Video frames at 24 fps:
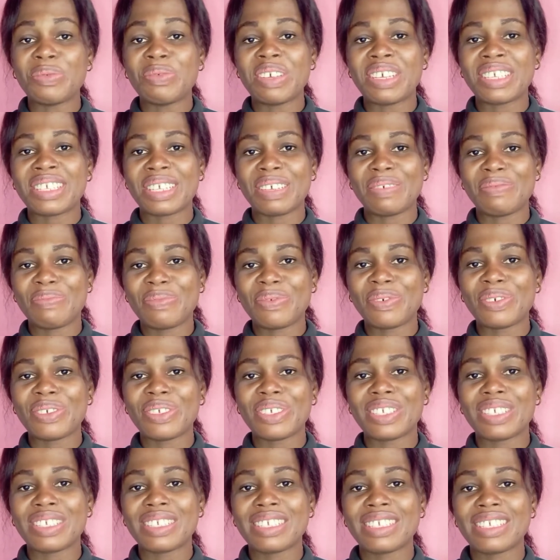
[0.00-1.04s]
some
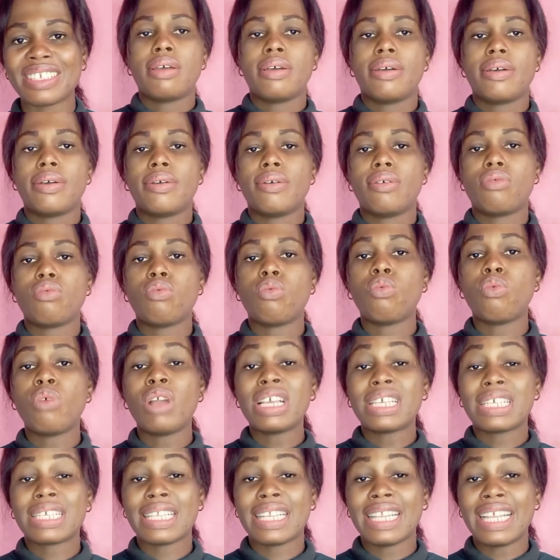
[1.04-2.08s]
examples.
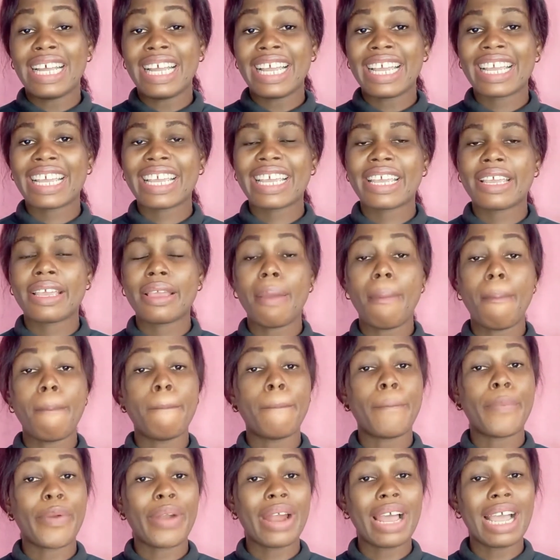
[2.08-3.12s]
Words like
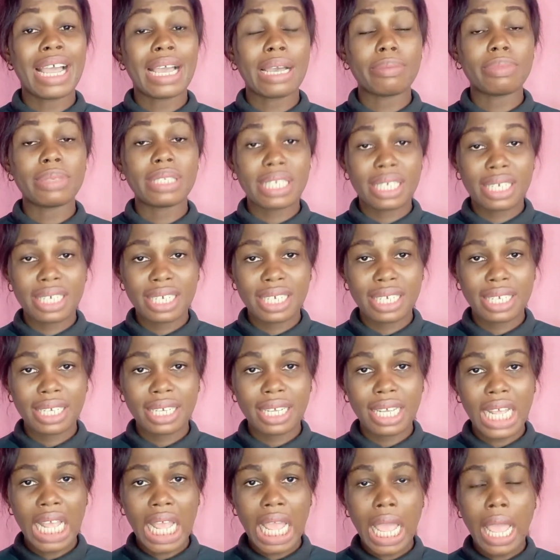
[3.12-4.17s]
bribed,
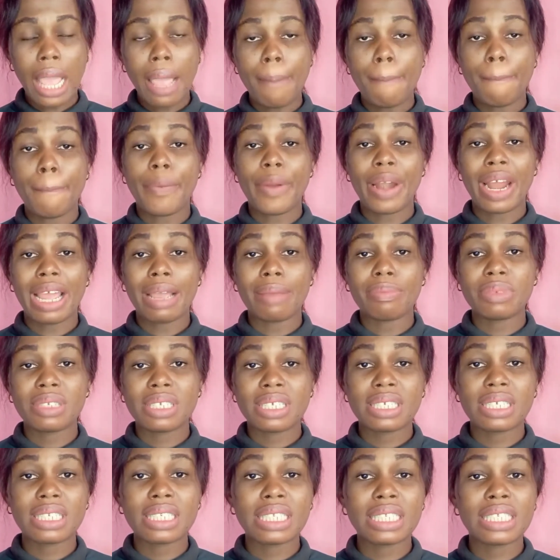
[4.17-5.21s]

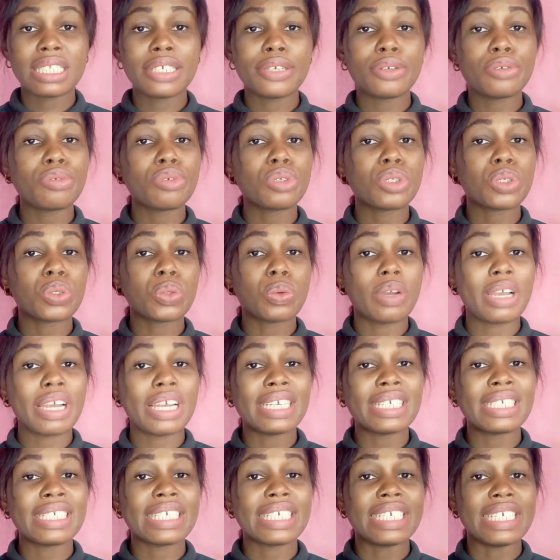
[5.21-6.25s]
bribed. The root
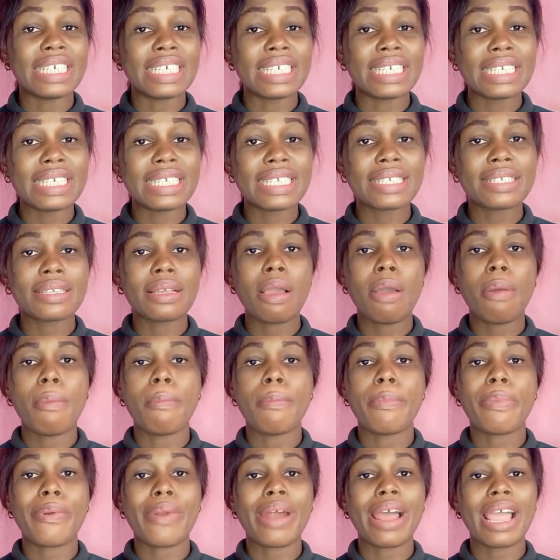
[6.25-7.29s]
word is
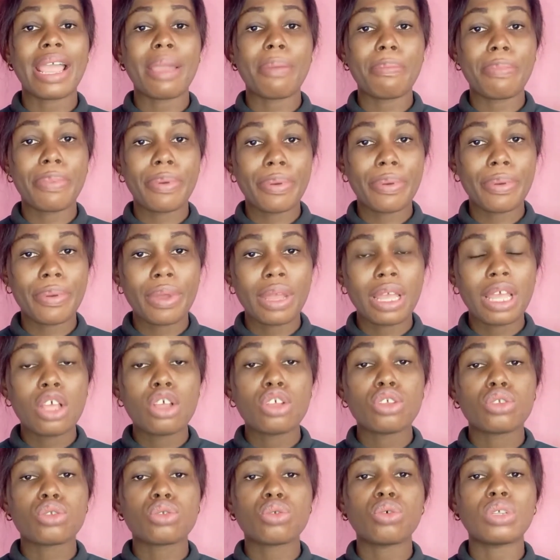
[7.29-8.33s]
bribe.
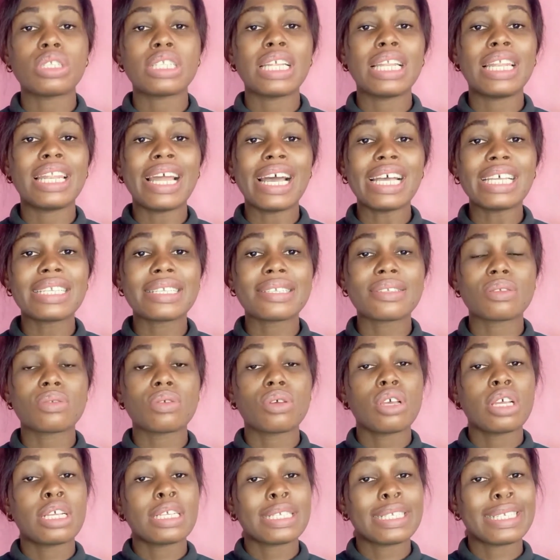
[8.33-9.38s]
So the last
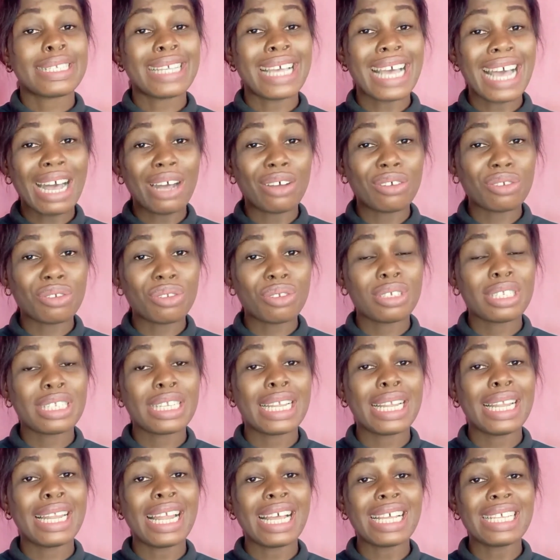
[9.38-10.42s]
sound
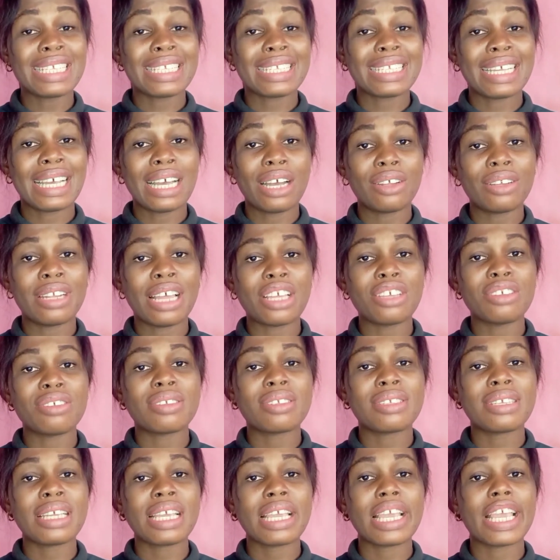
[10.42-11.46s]
that you
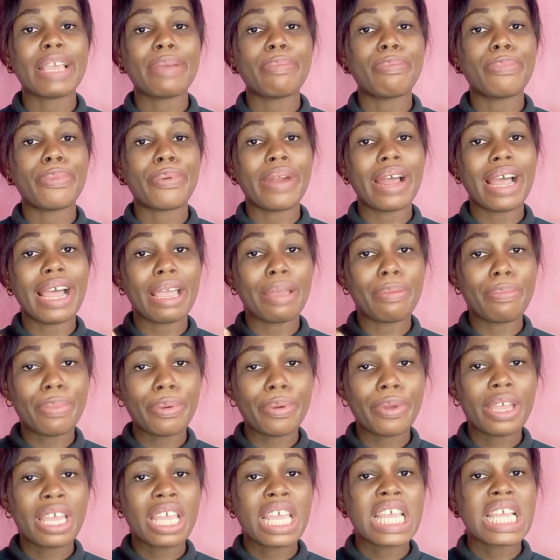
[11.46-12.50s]
see in bribe
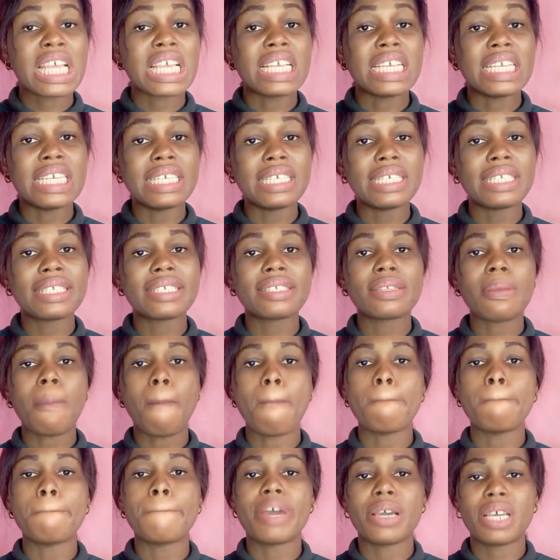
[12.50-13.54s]
is
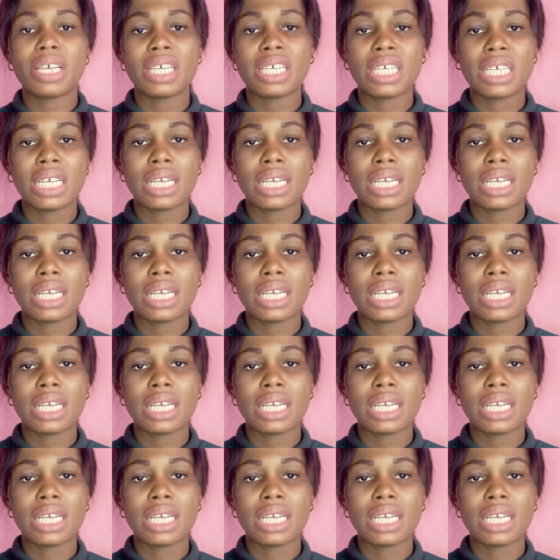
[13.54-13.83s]
b,